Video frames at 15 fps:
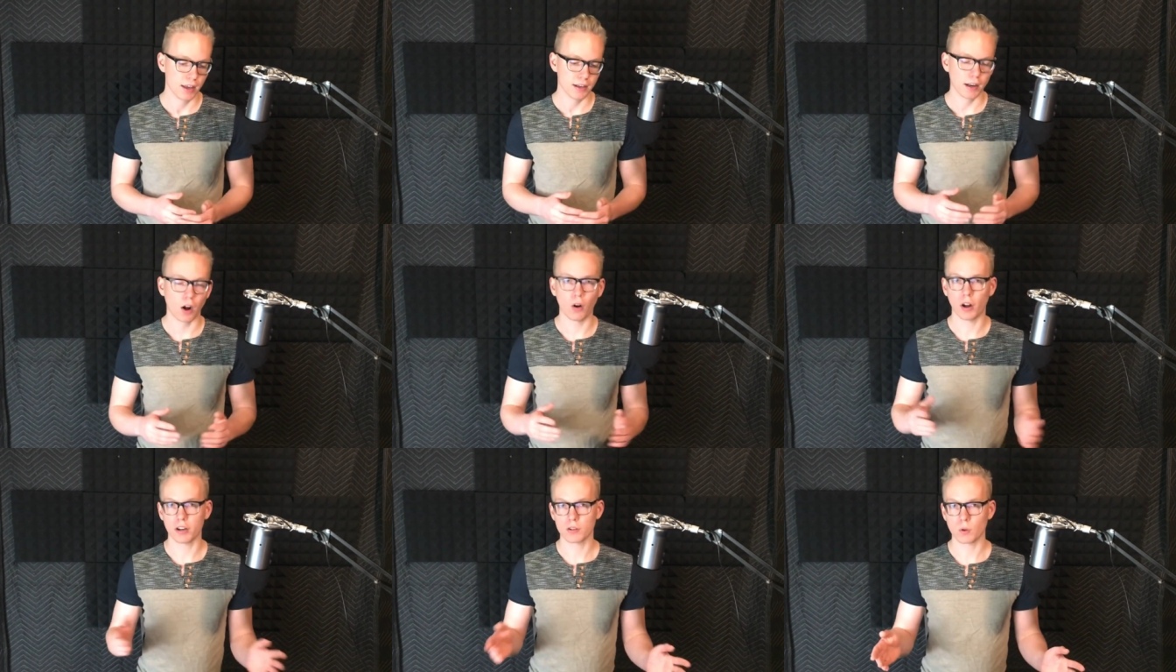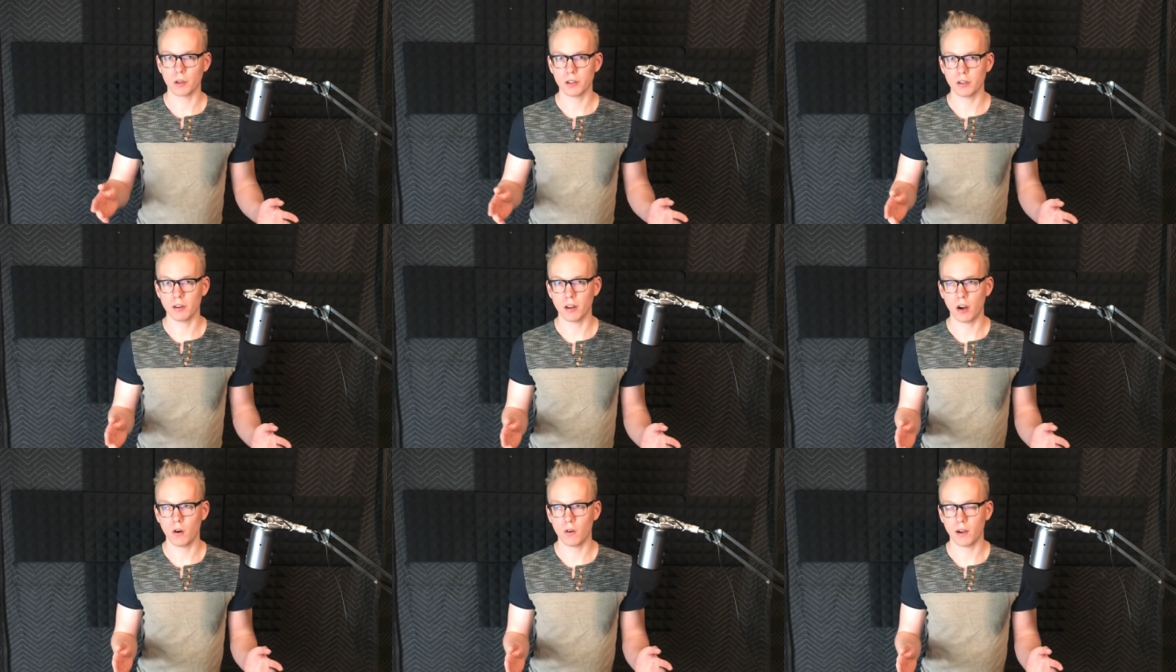Now, I just want you to
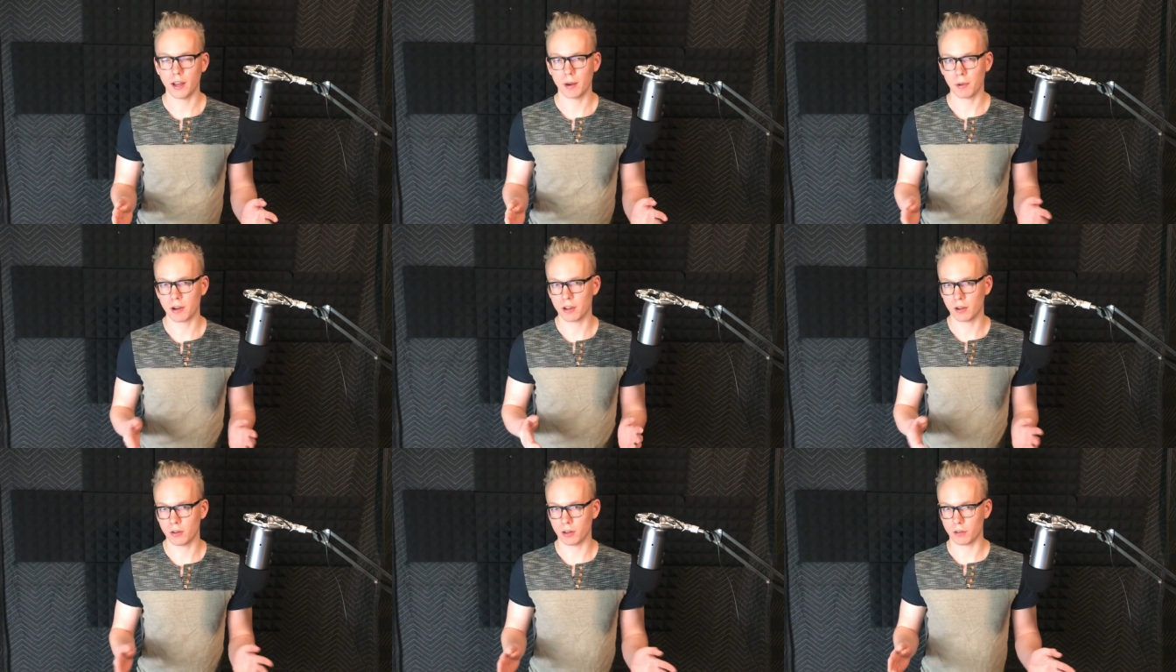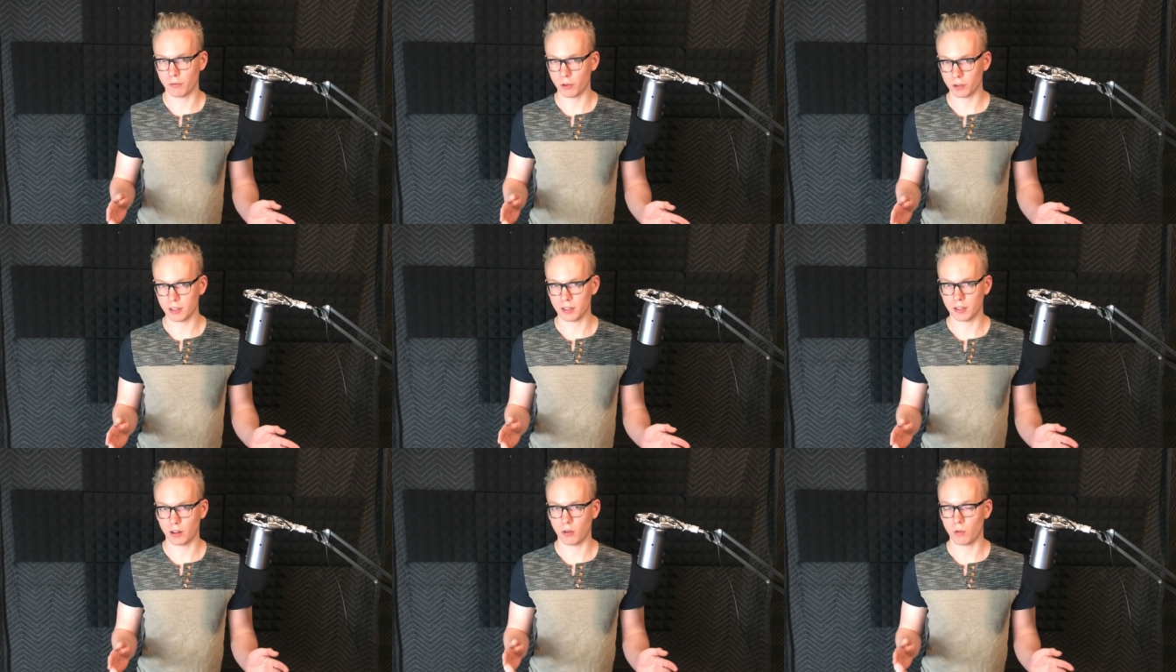know, and I'm not gonna go into full
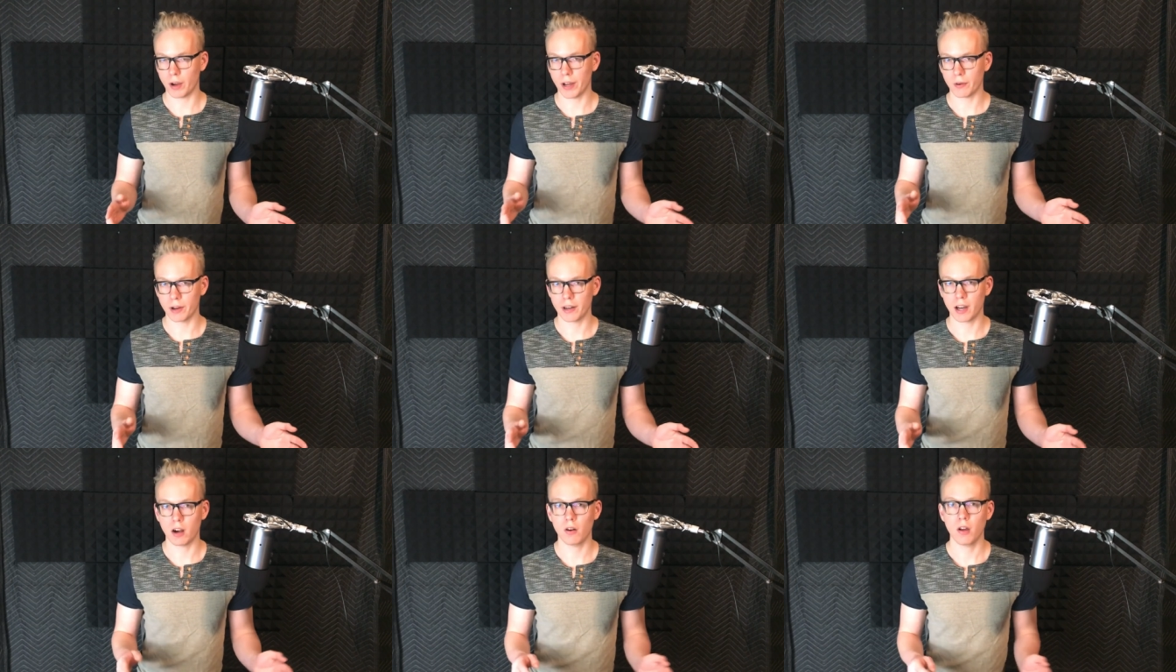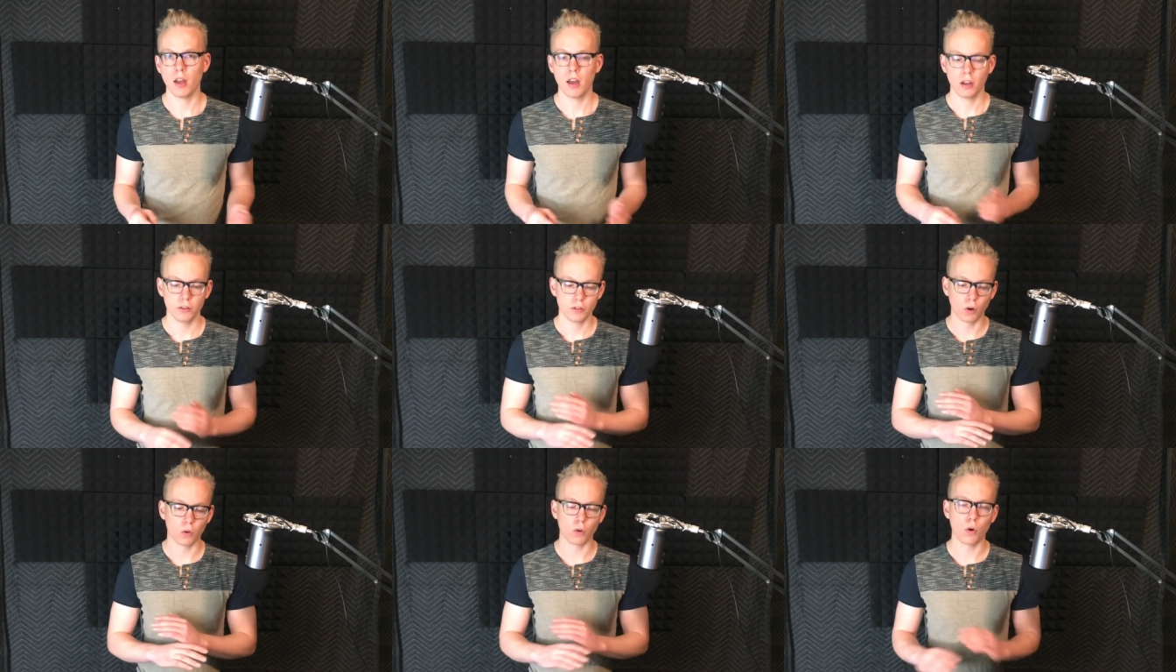detail of why right now,
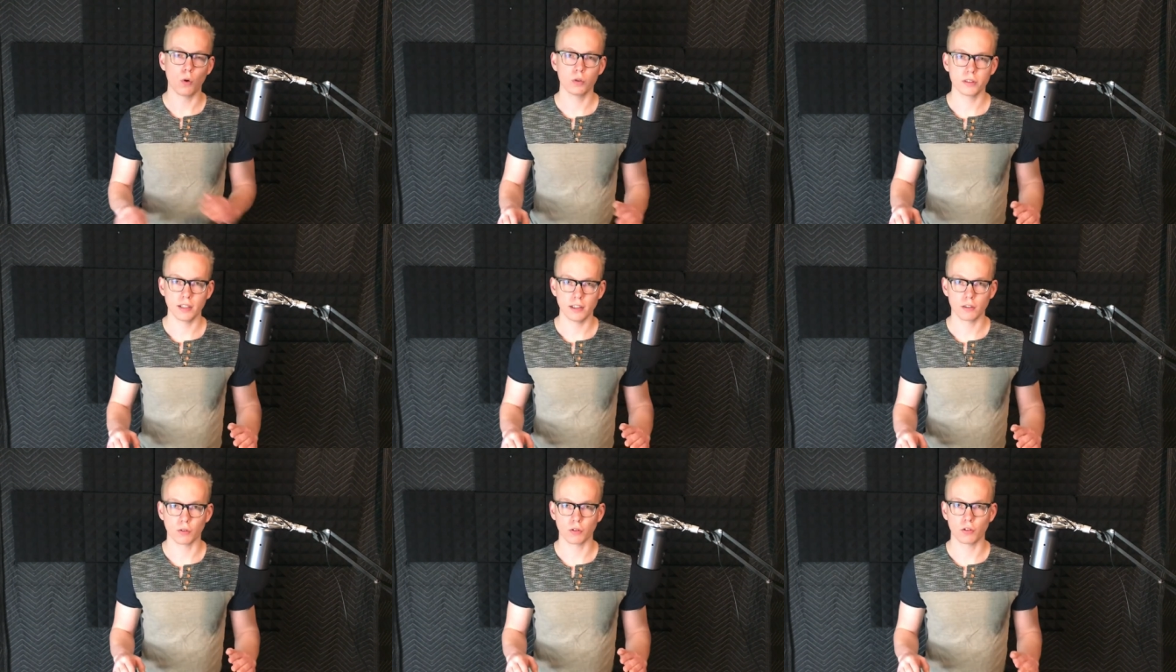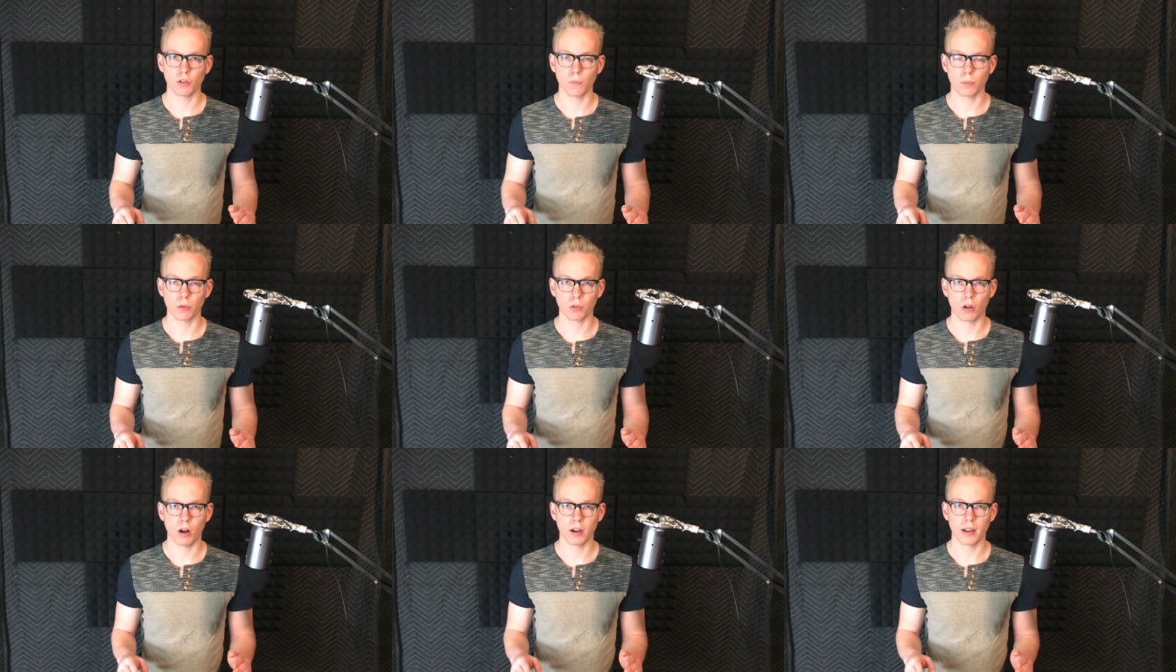don't hold these for super
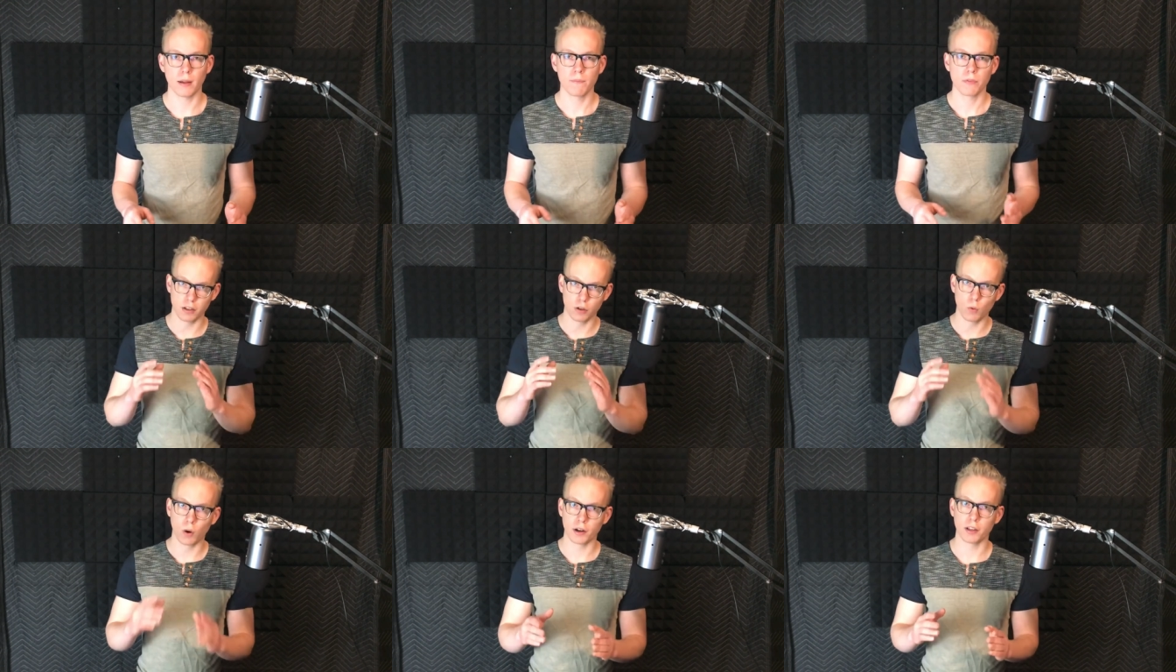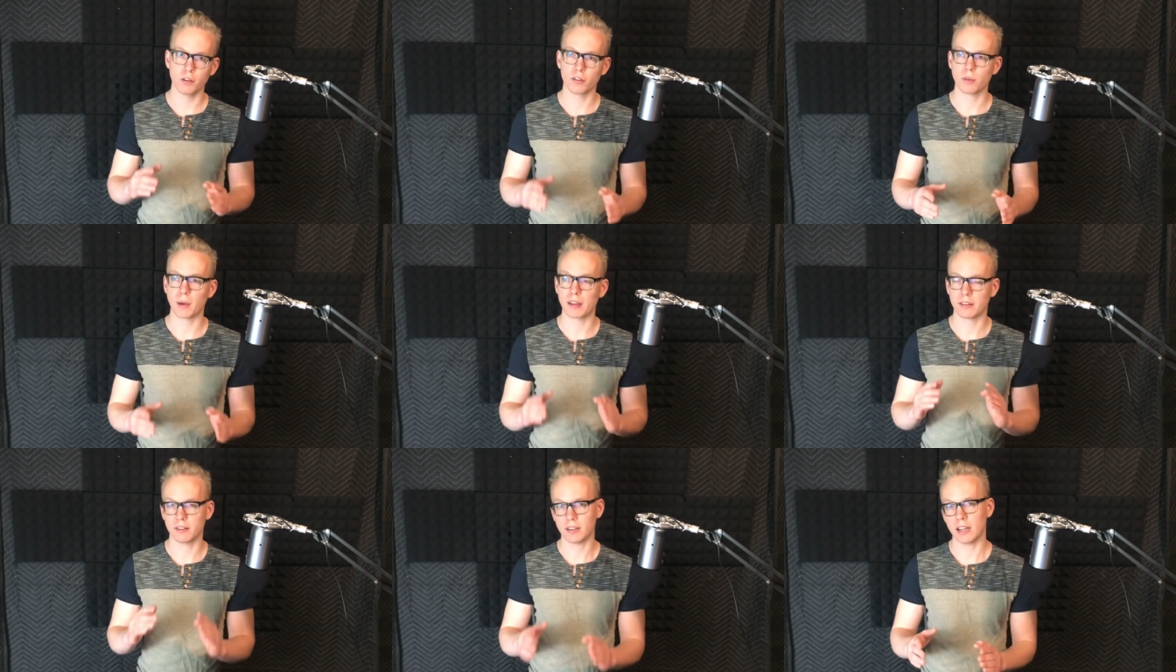long. You wanna use them
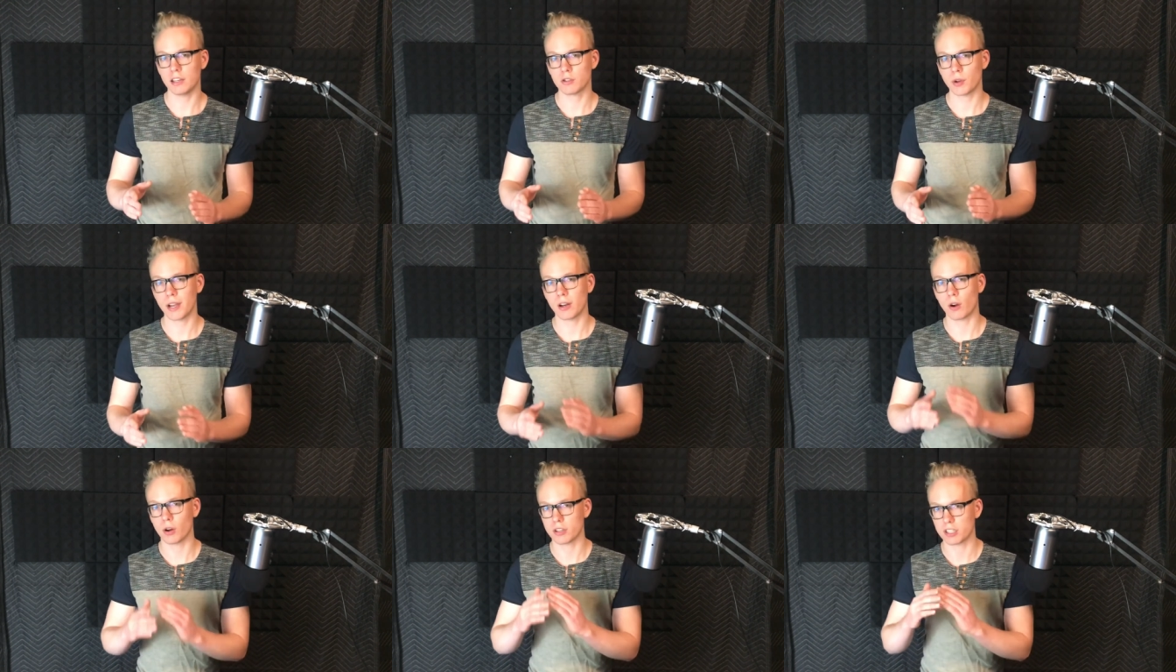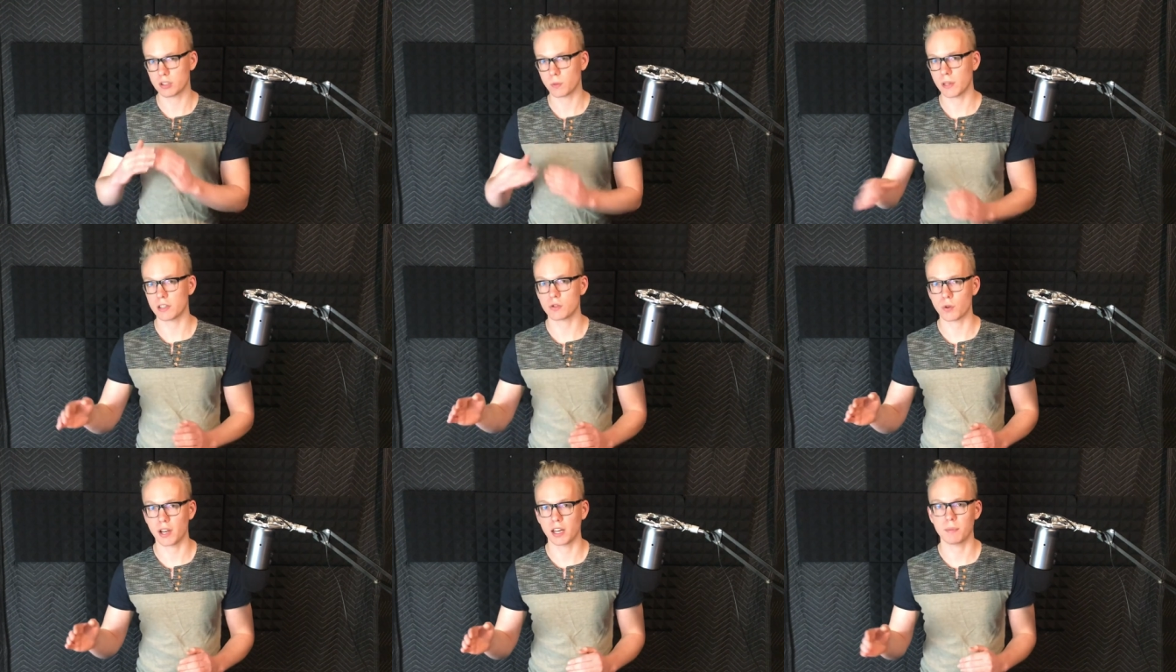as a day trade or a swing
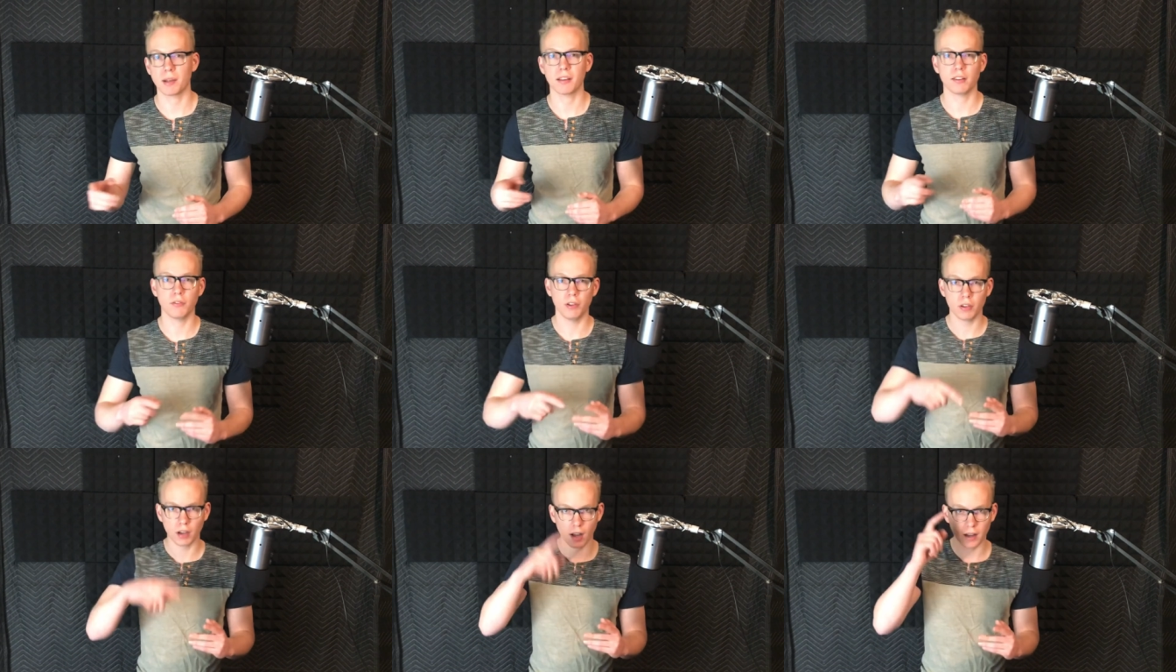trade, because if you